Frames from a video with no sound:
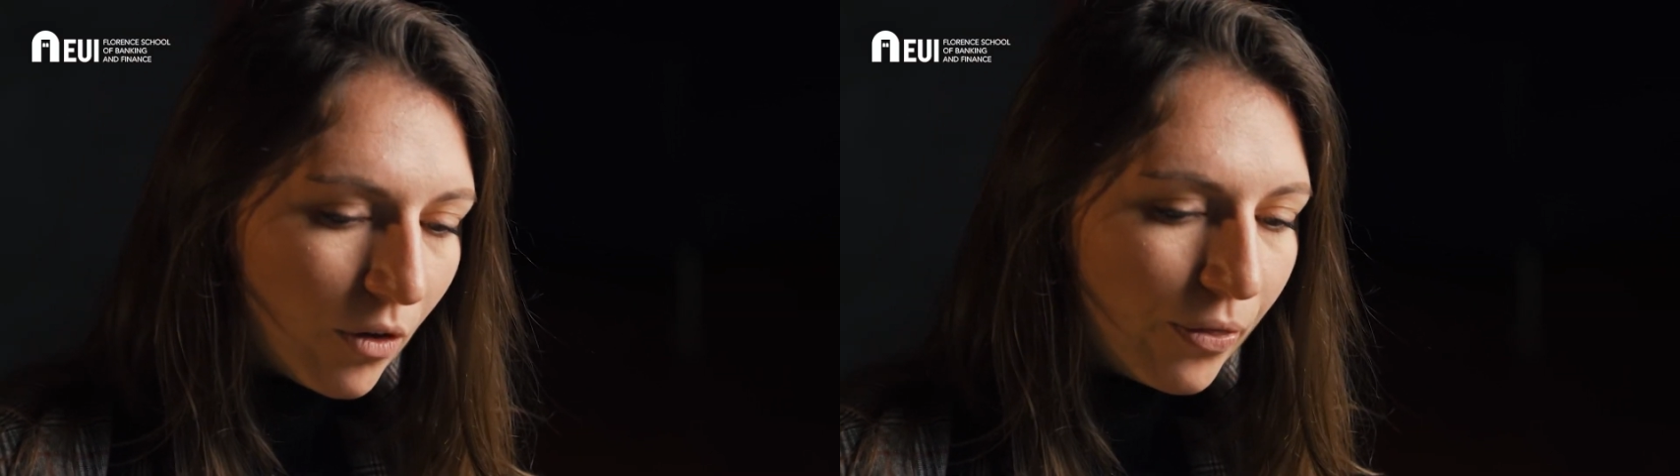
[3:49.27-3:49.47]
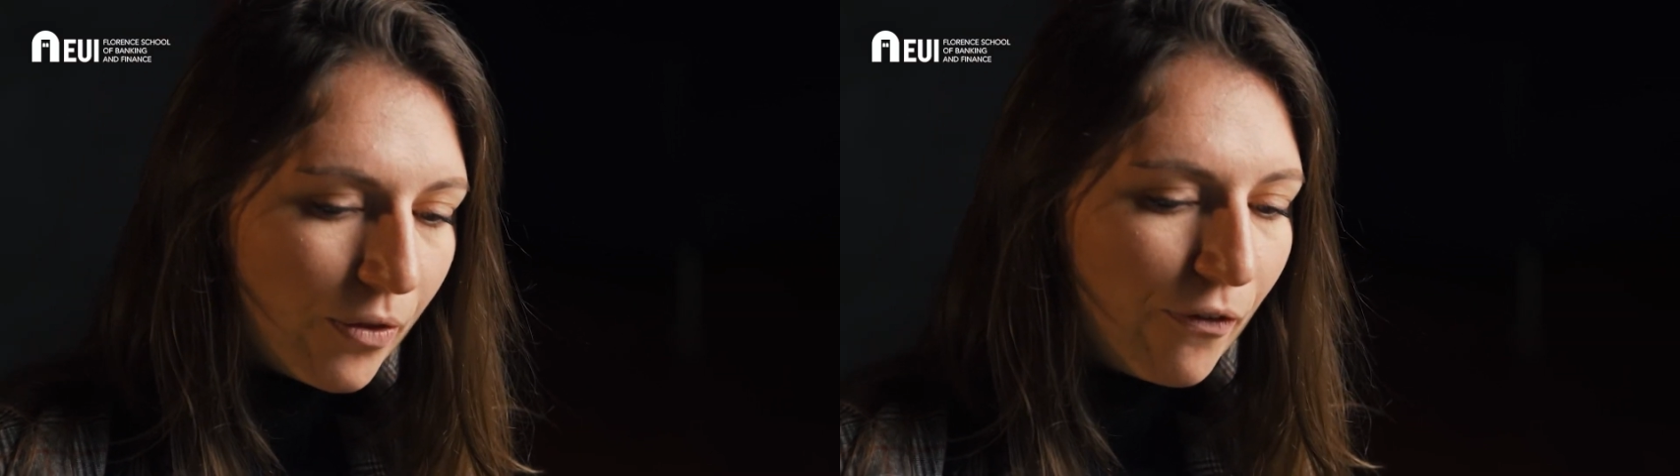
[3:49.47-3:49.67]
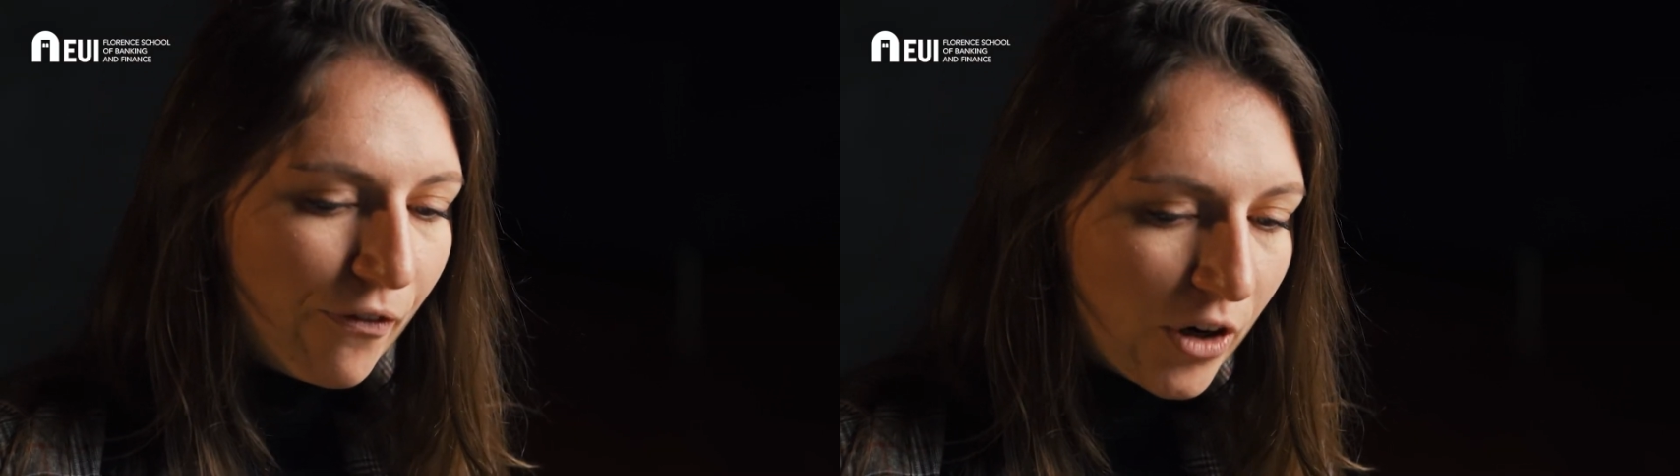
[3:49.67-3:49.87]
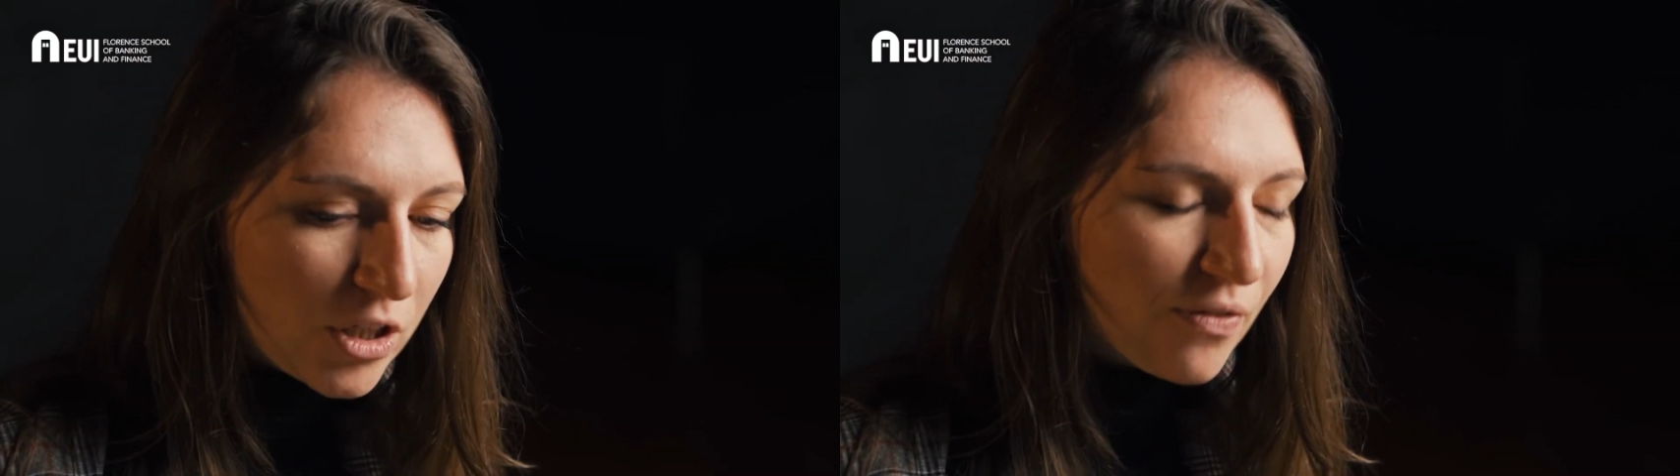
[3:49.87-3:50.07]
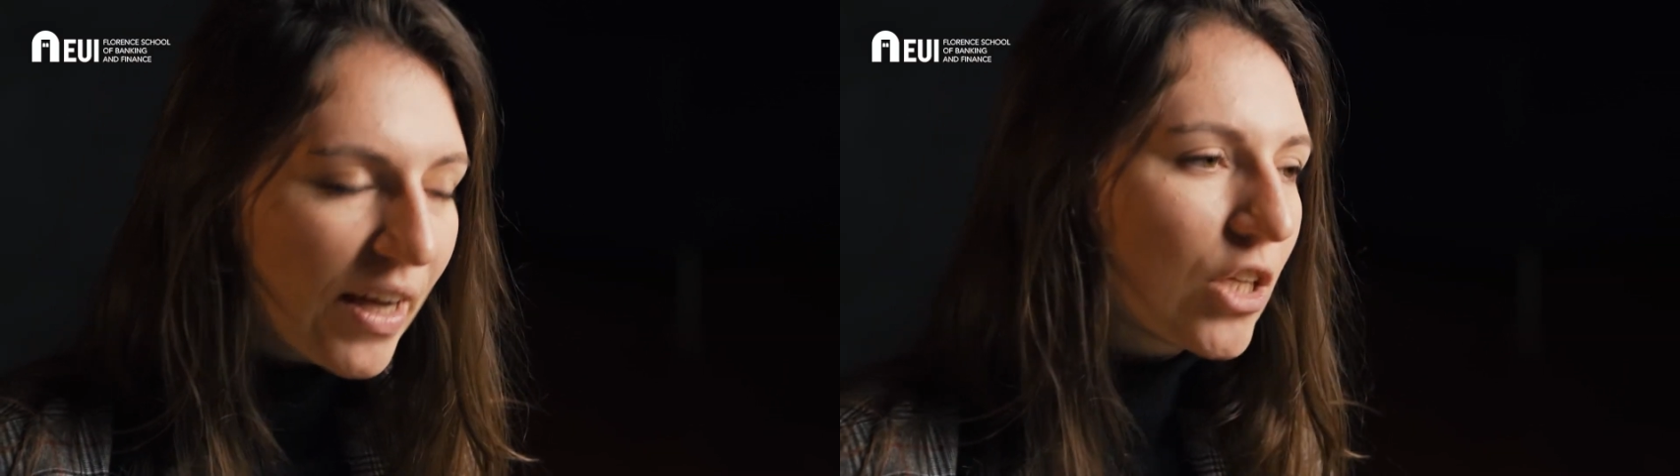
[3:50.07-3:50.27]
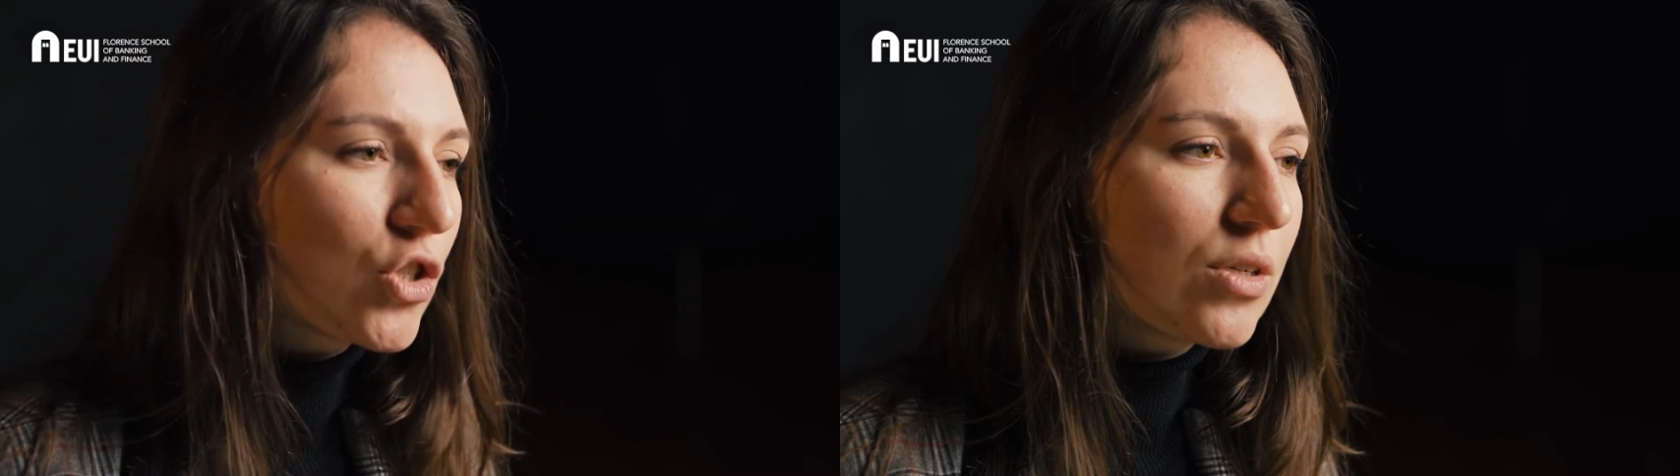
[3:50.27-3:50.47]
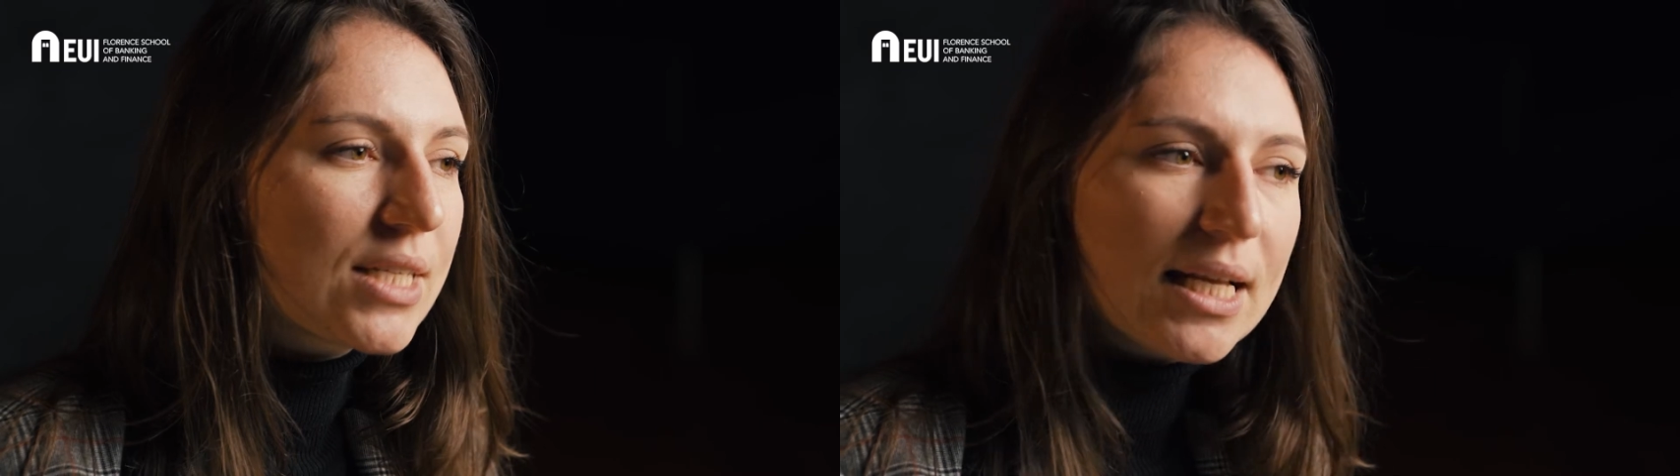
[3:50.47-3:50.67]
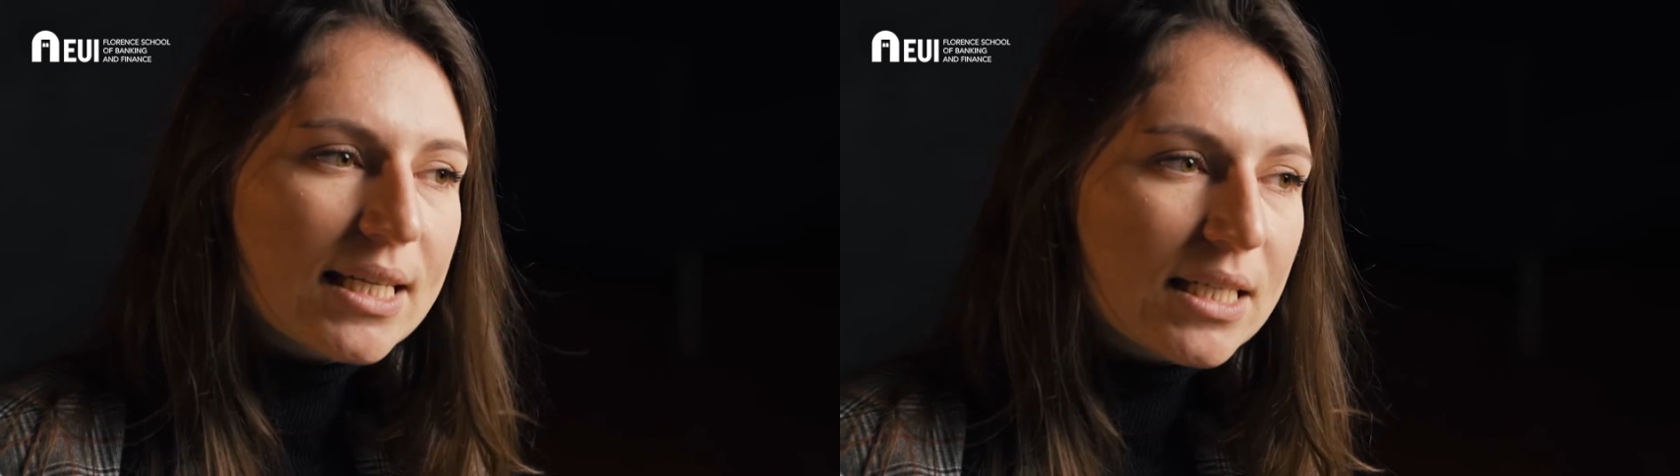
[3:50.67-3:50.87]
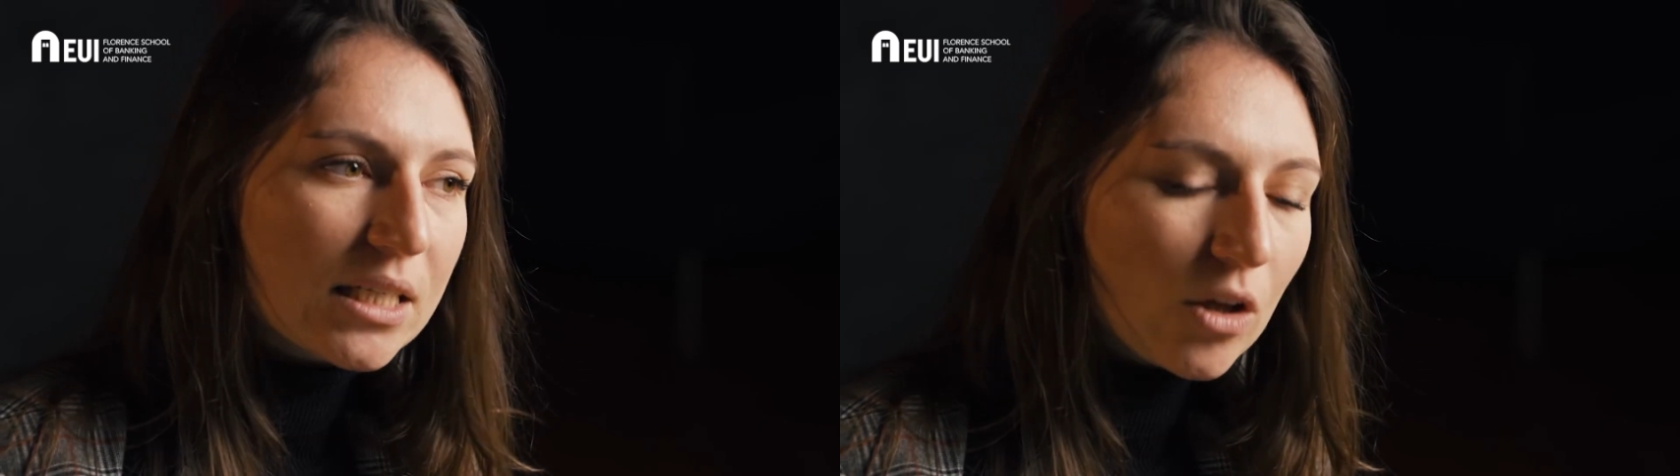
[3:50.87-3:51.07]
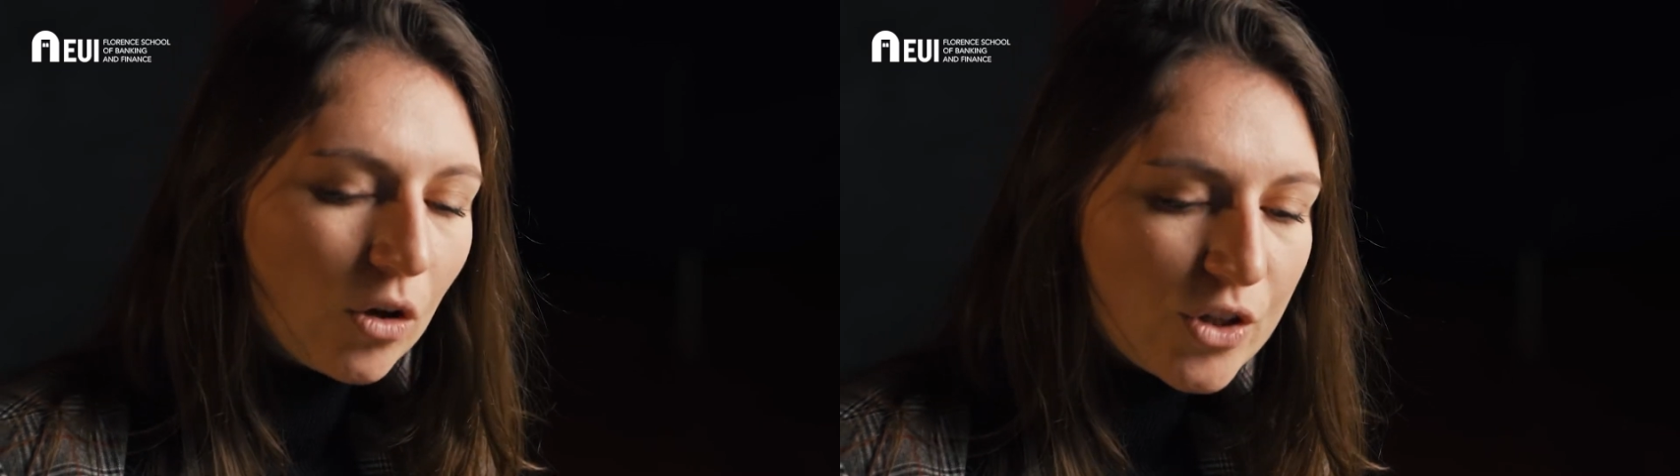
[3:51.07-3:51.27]
the first financial data
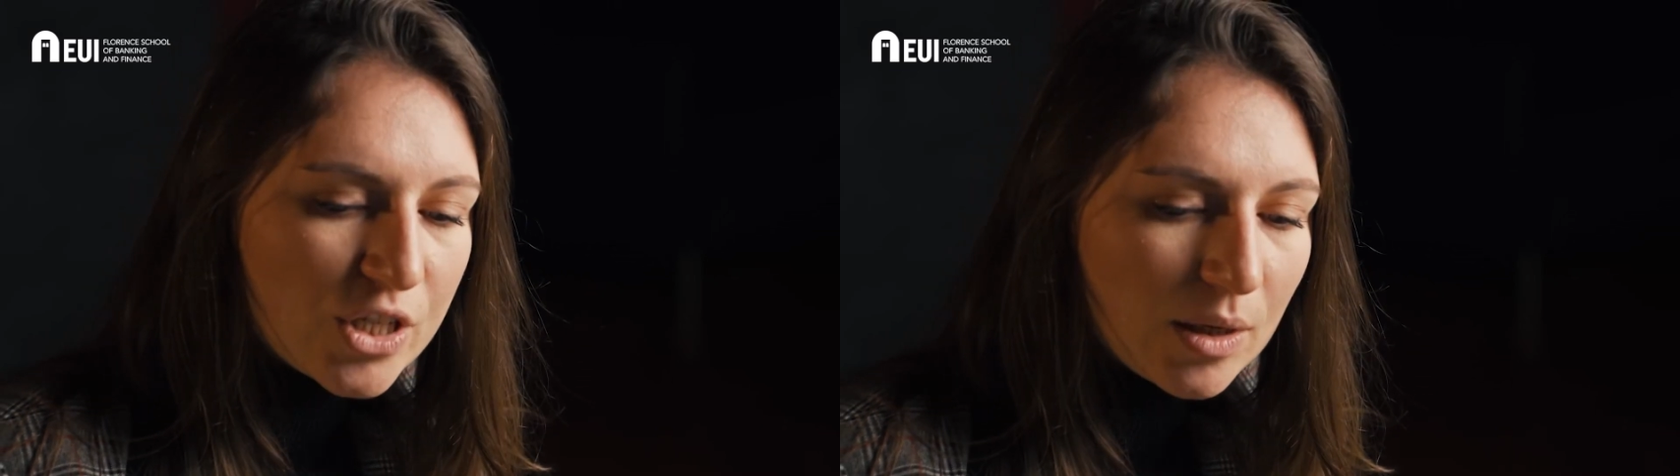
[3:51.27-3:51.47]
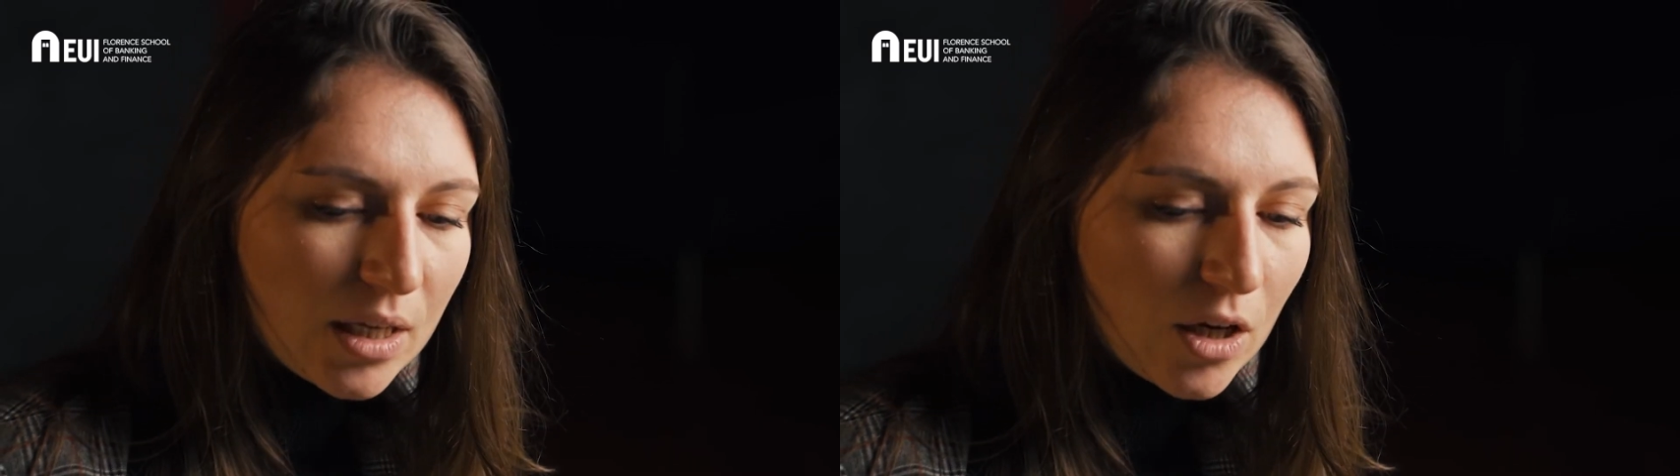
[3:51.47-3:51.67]
technology